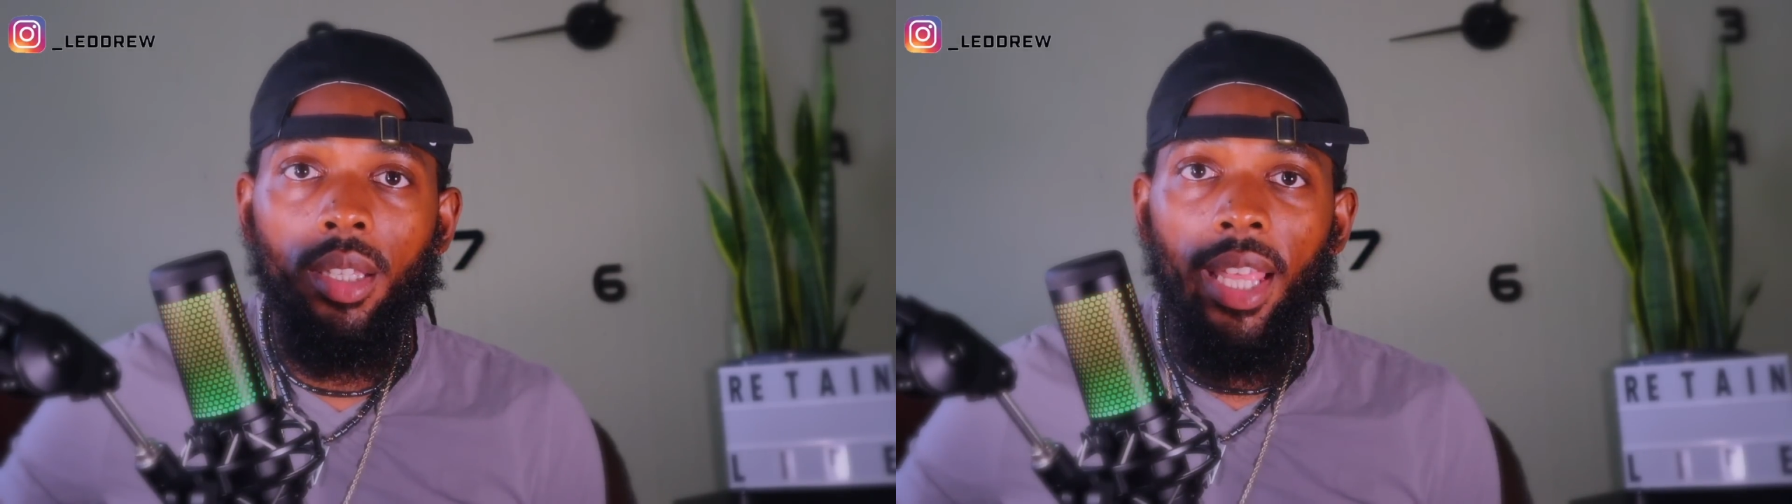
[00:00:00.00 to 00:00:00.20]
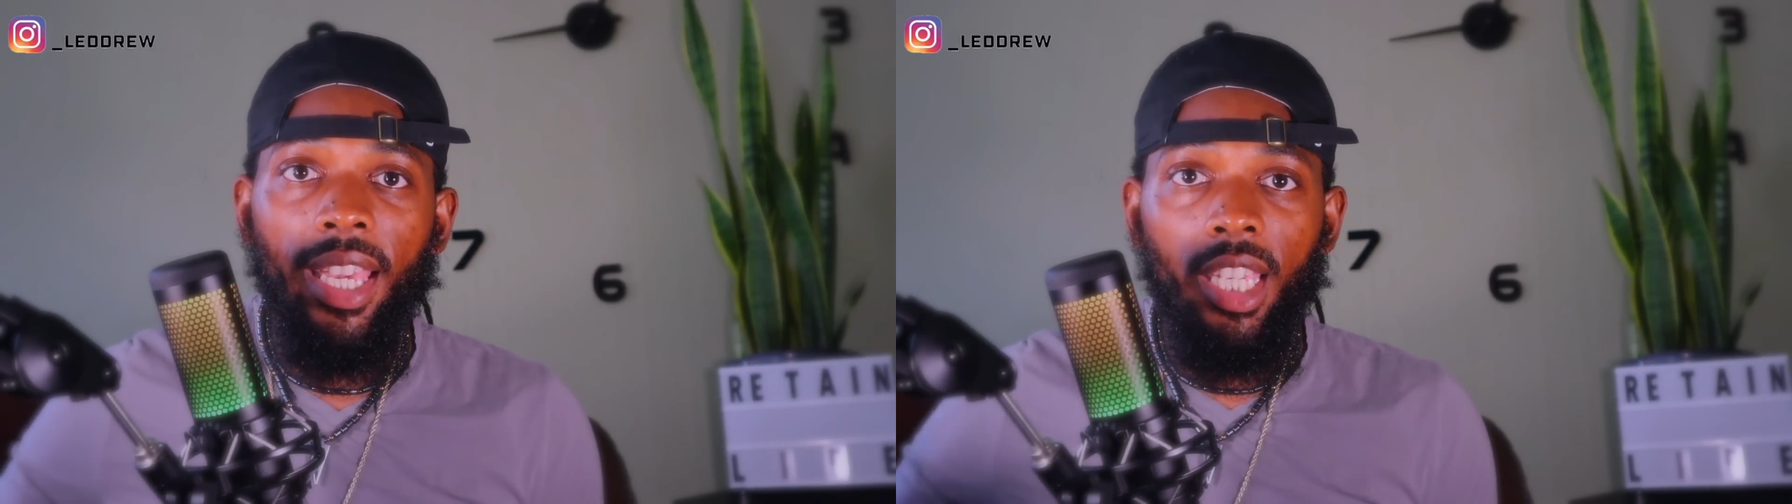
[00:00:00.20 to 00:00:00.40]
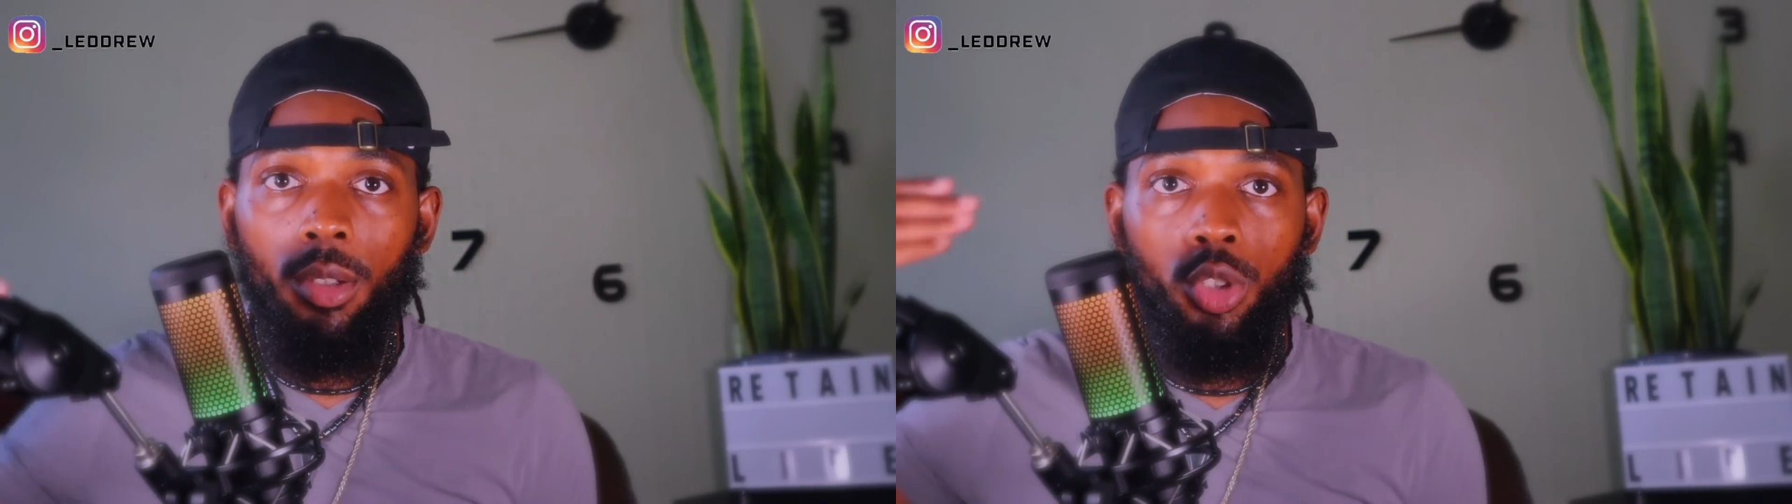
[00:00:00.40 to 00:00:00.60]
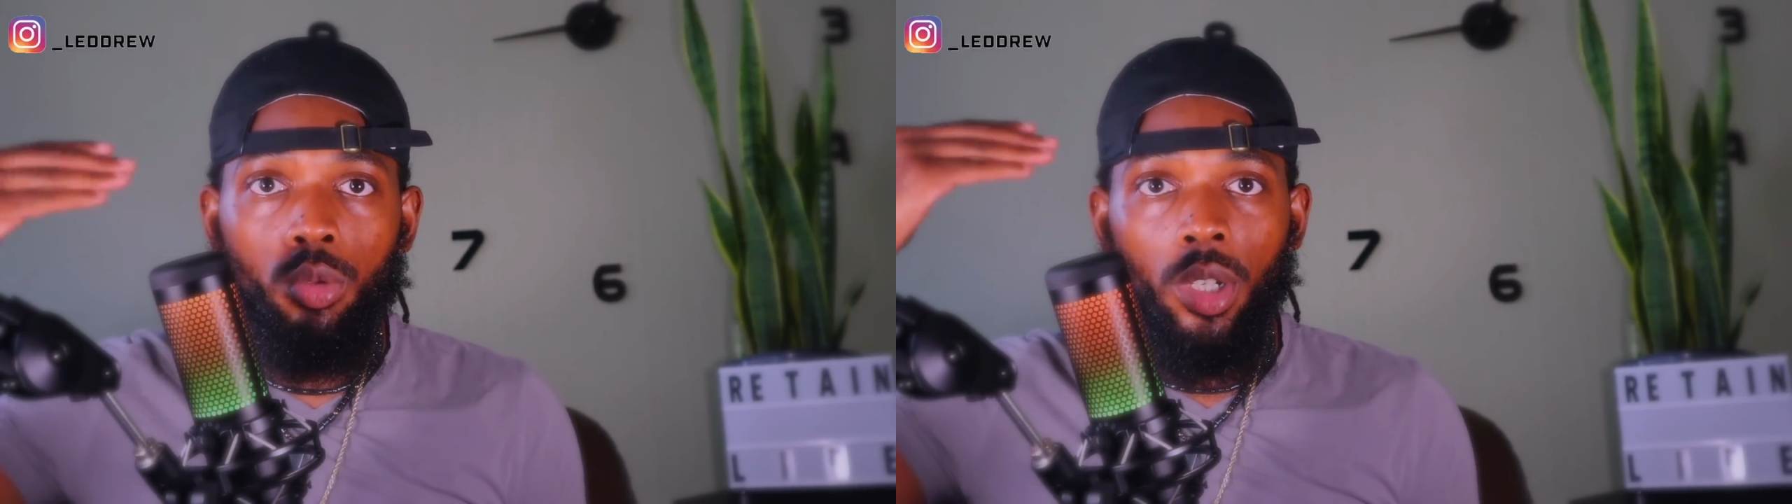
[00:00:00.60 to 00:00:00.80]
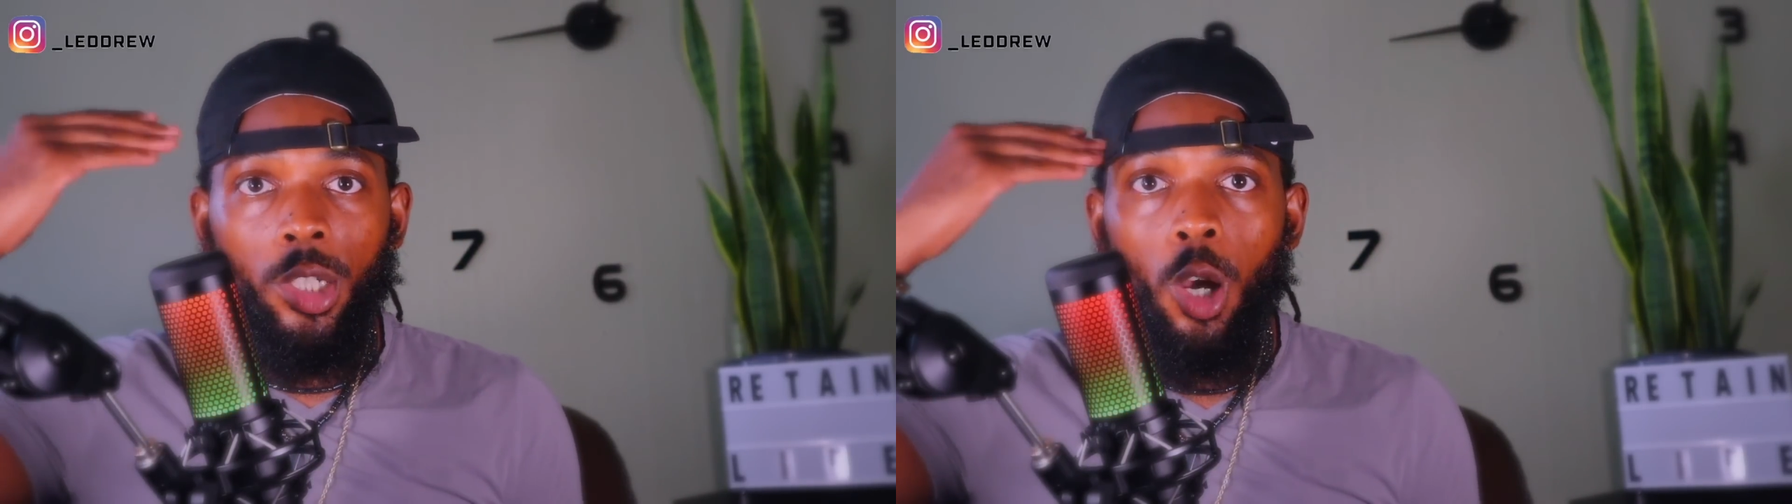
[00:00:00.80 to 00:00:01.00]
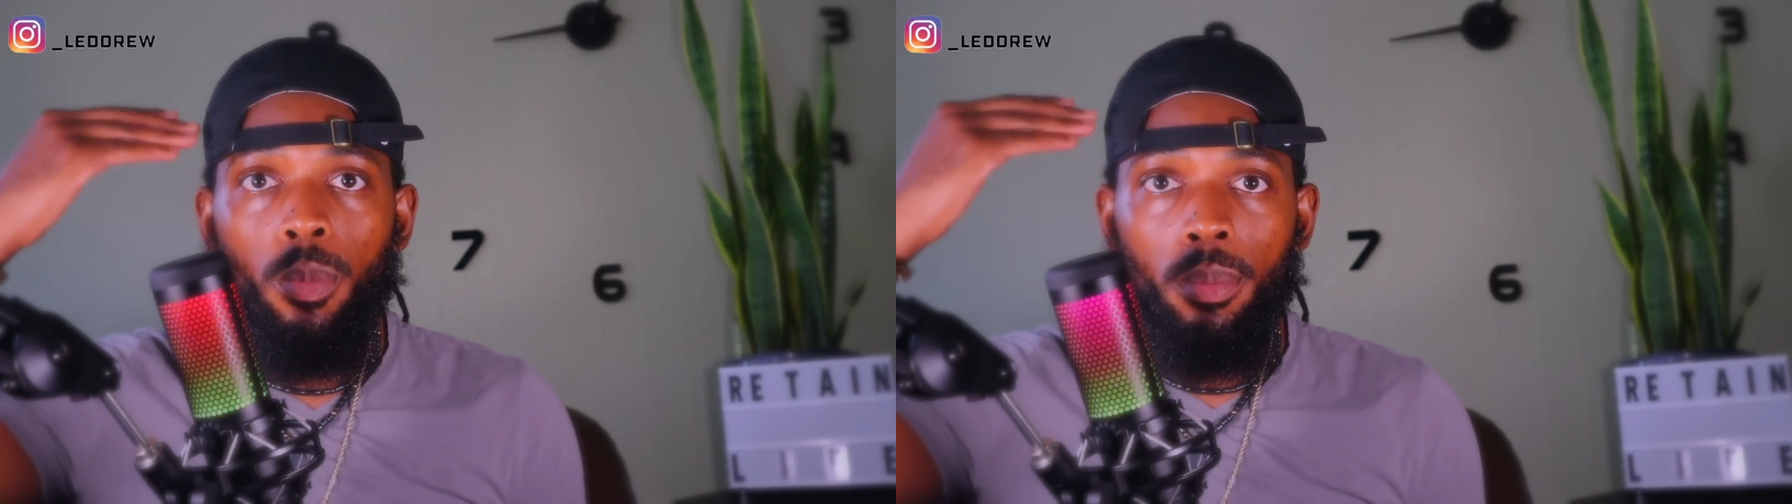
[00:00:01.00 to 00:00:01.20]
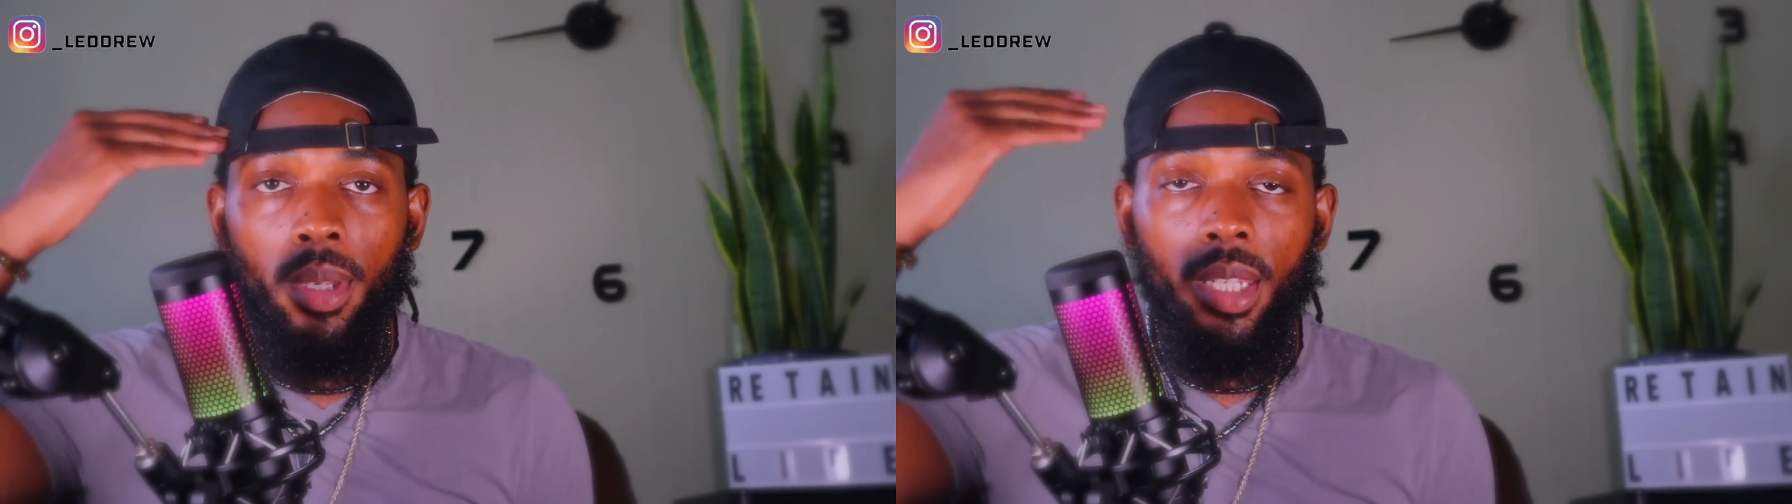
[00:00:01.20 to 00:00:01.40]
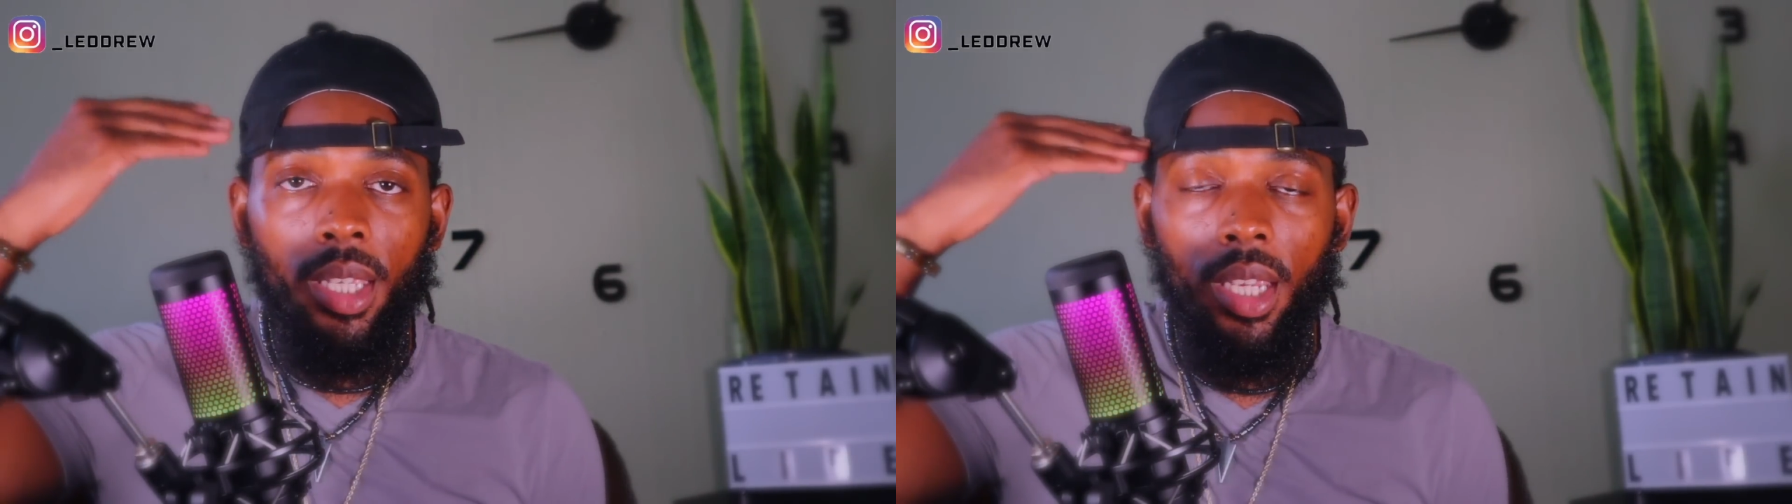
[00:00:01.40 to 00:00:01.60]
that gives you a
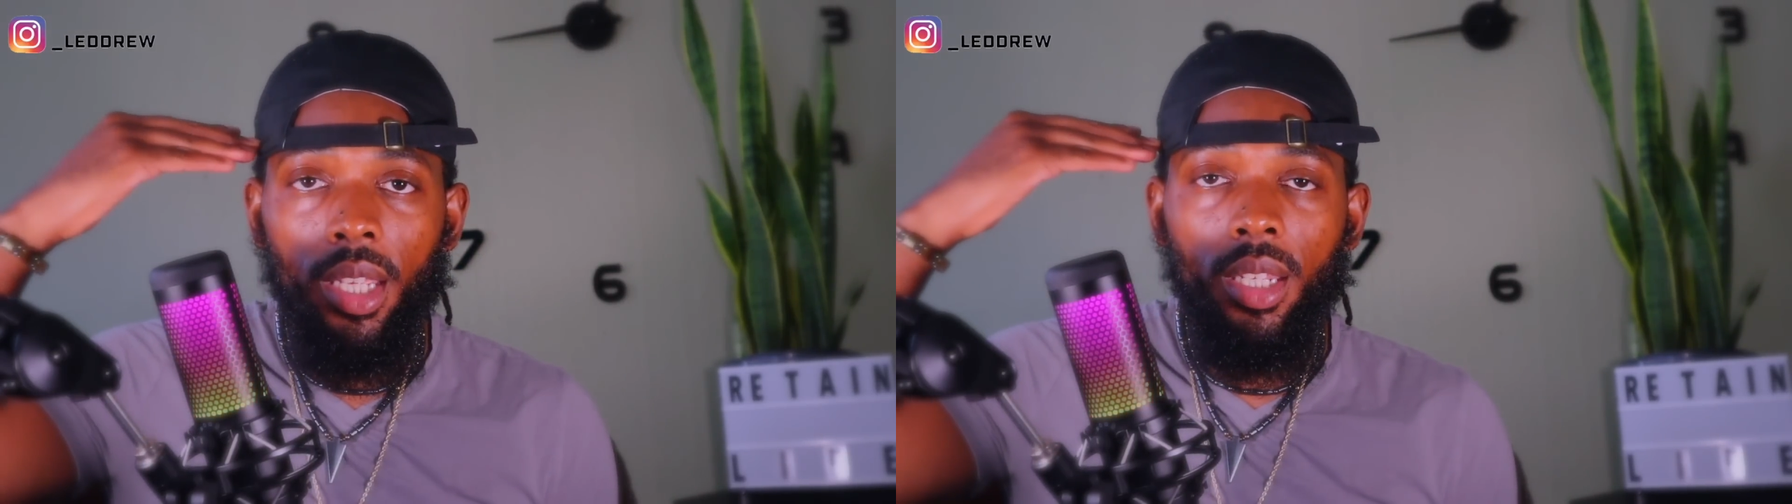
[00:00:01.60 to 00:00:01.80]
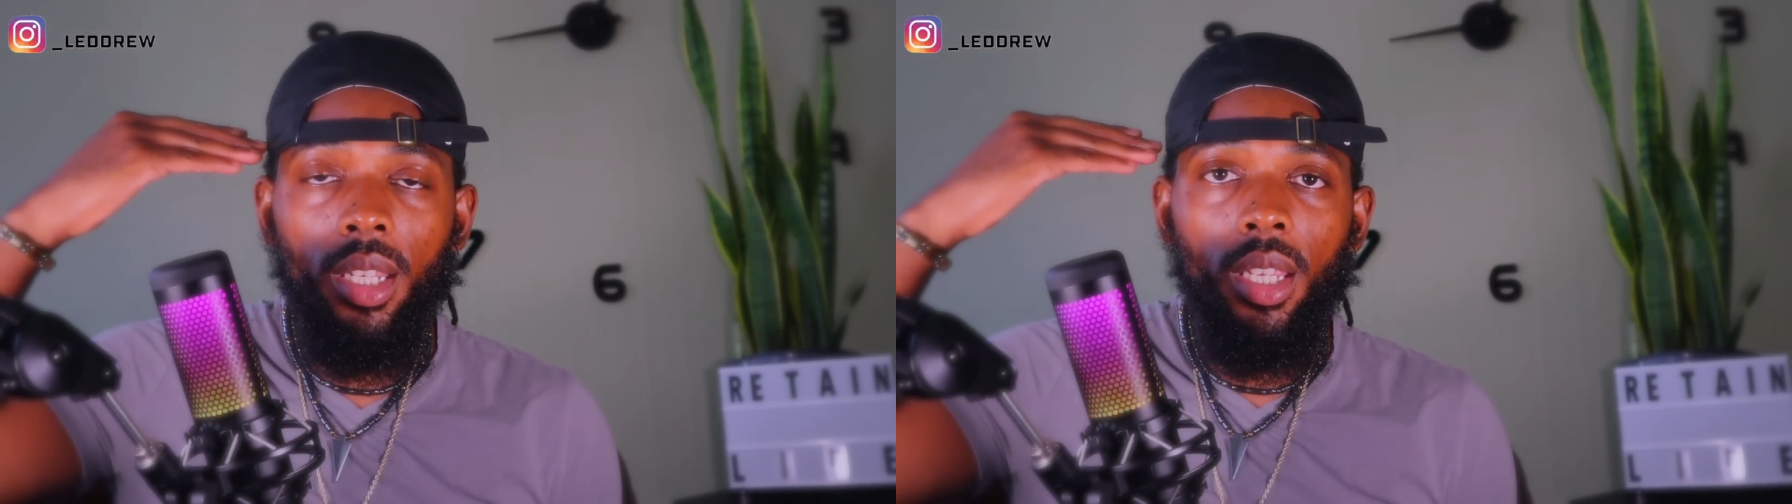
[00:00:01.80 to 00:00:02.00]
dopamine hit